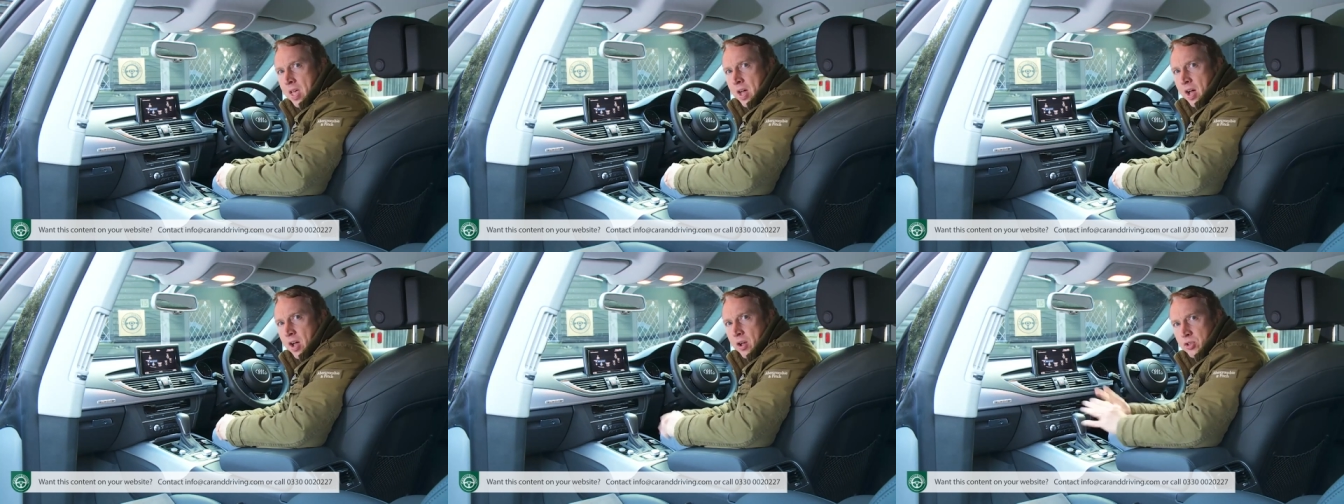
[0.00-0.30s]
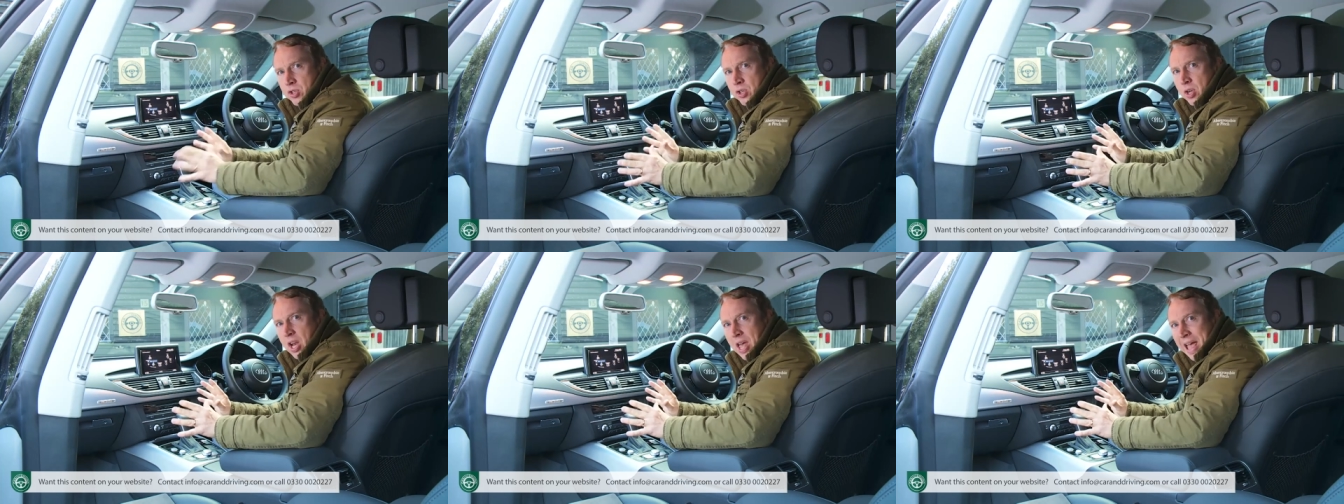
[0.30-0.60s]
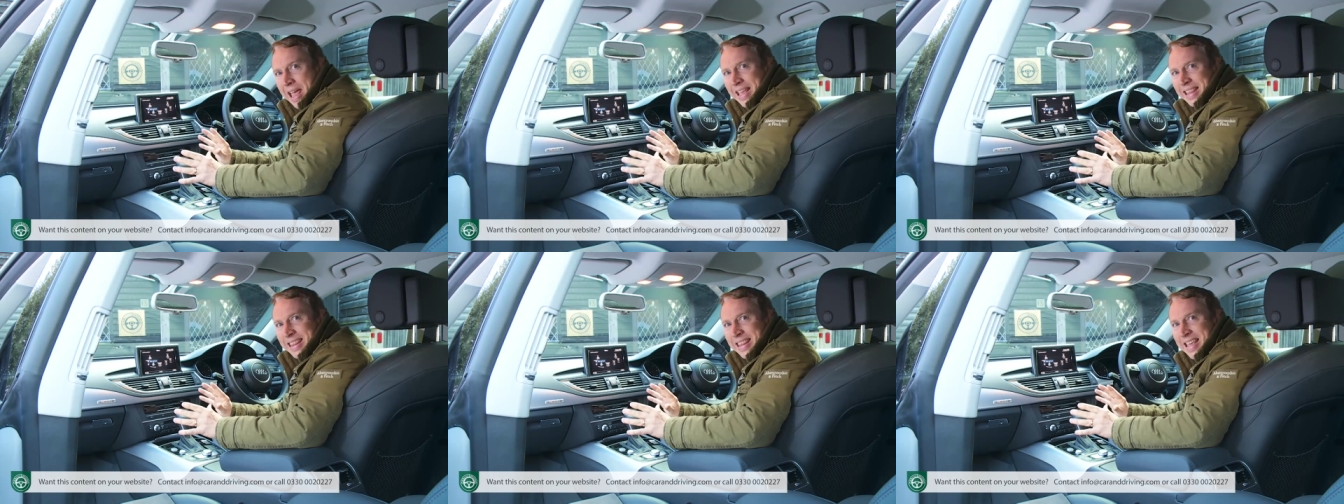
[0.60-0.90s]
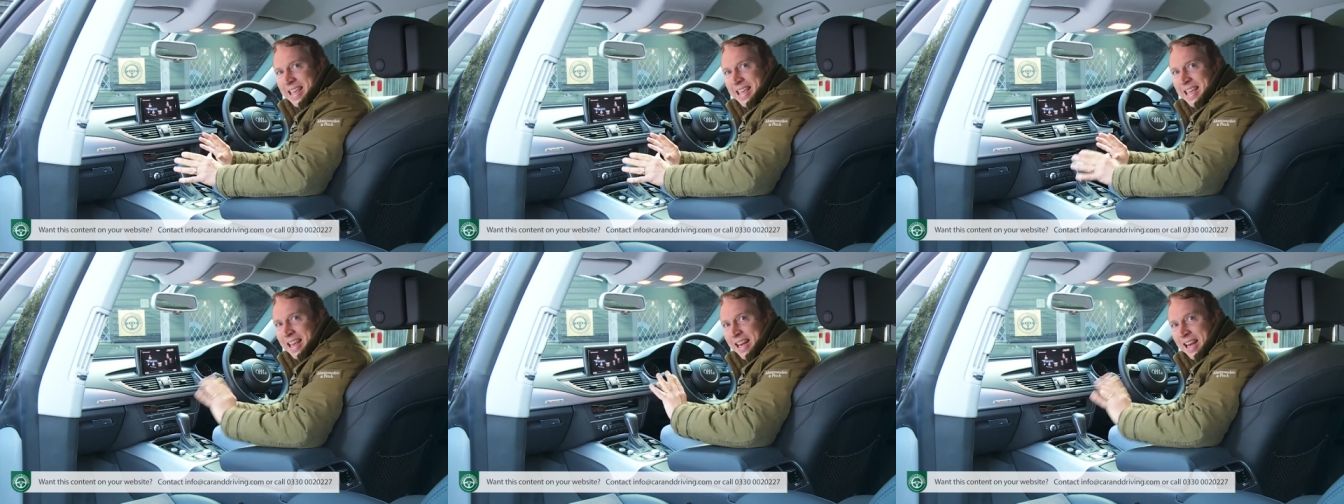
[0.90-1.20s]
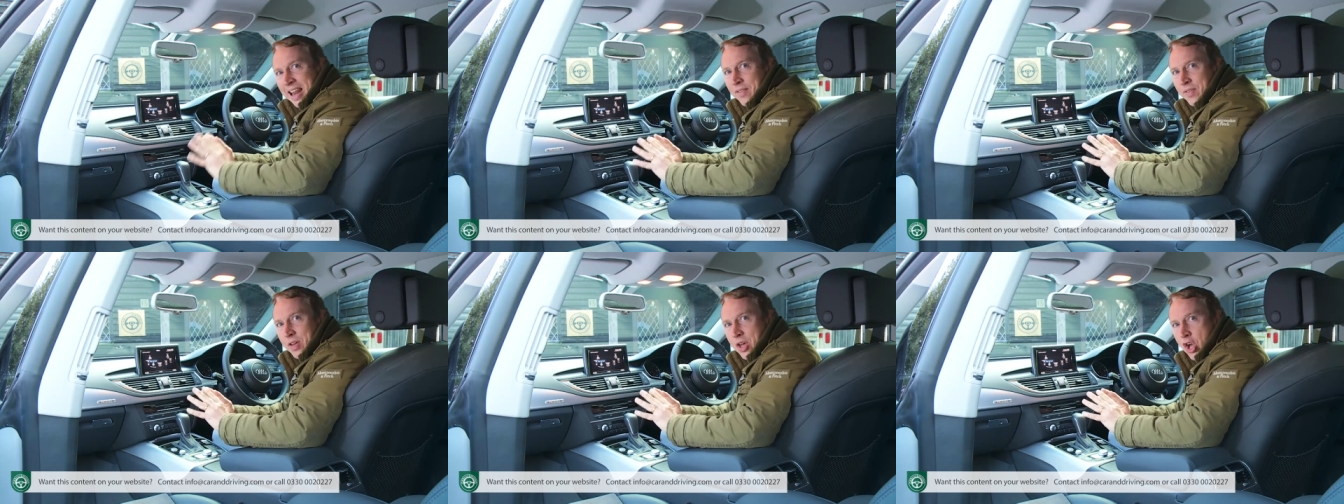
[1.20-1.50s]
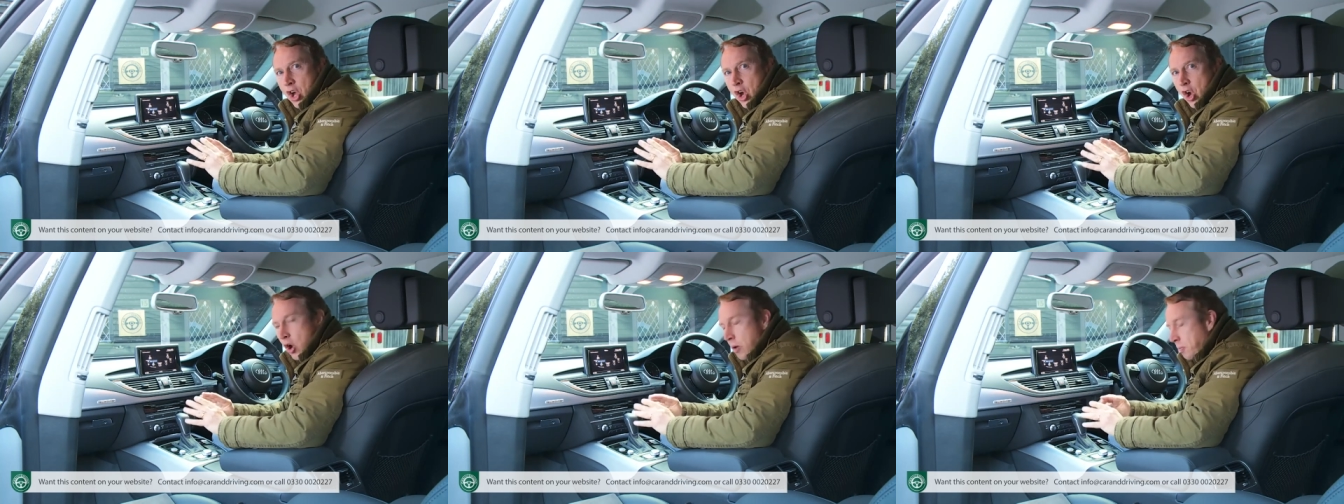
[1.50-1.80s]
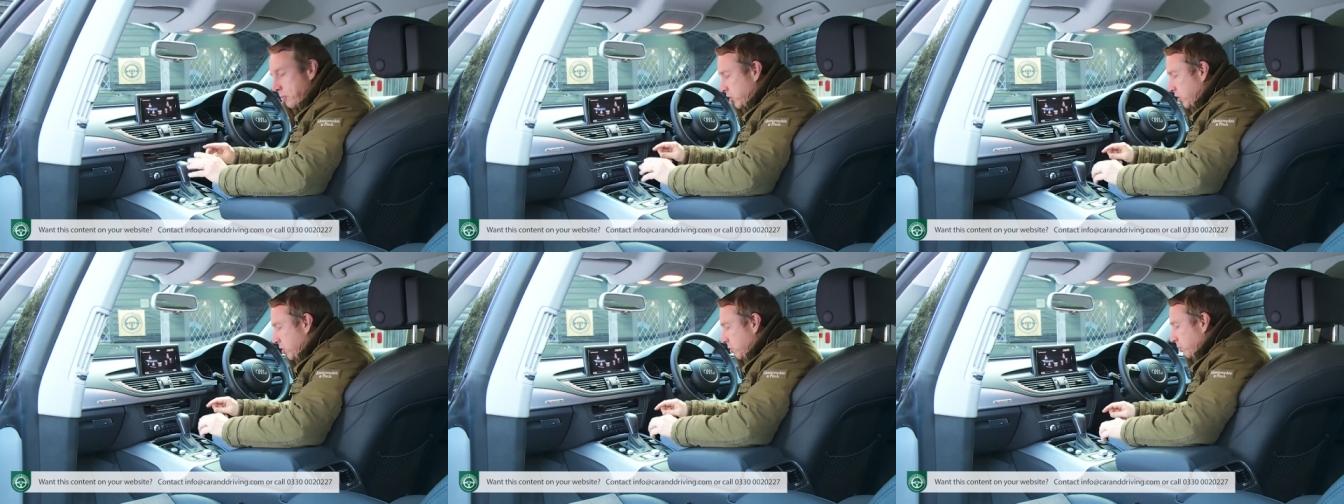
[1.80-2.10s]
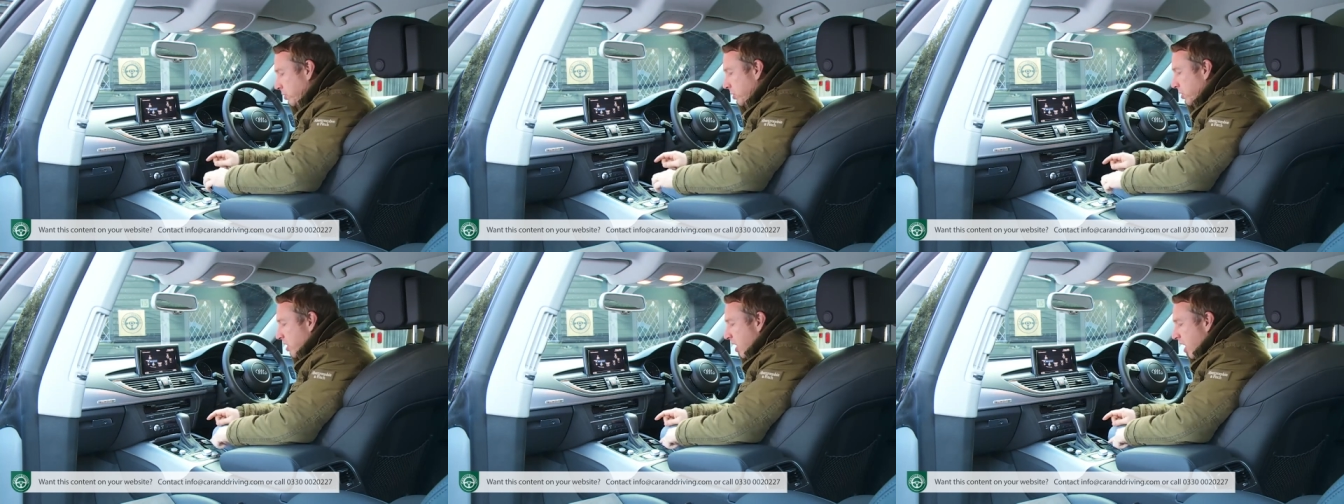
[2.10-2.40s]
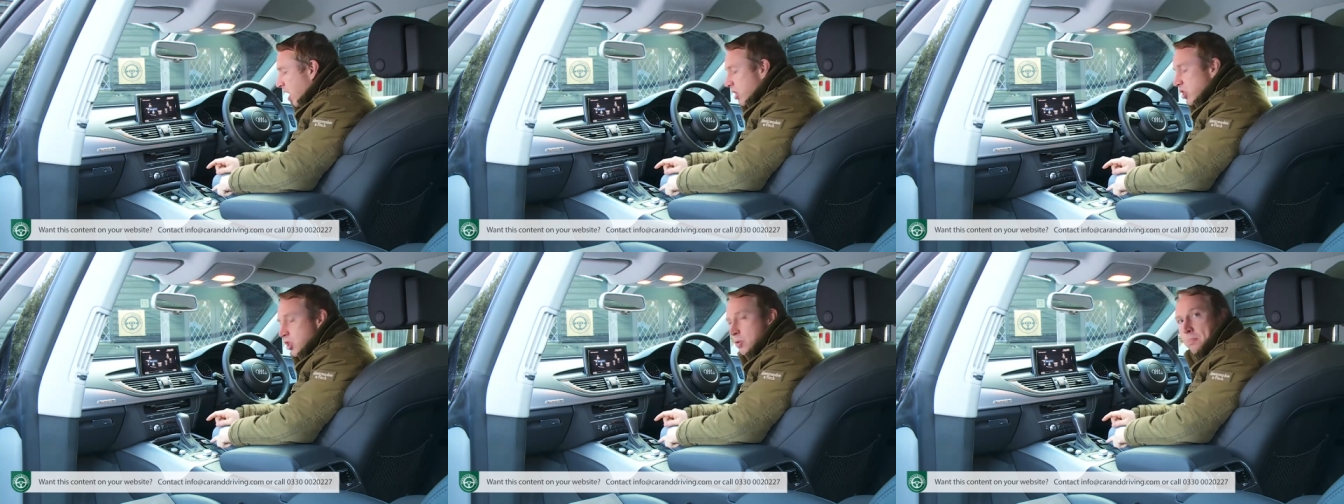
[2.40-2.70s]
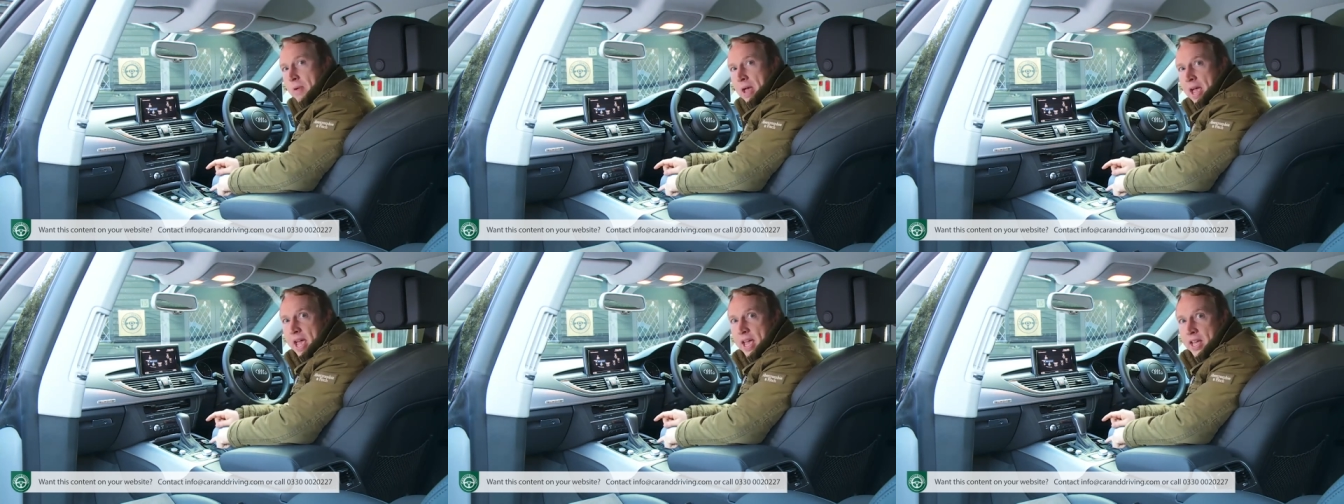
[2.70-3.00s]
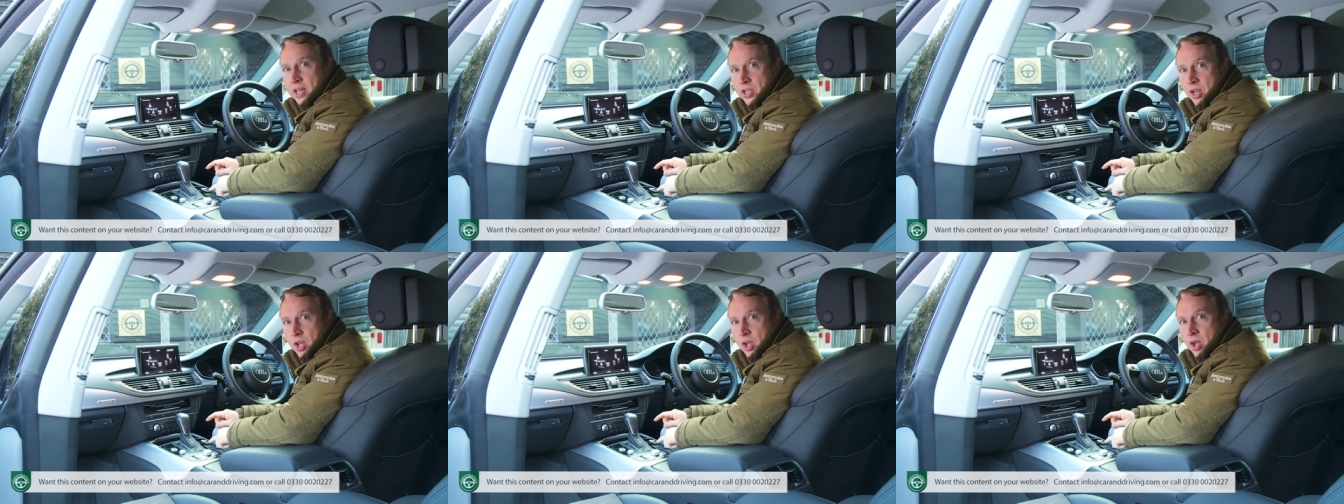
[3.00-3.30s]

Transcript: I also like the clever optional touchpad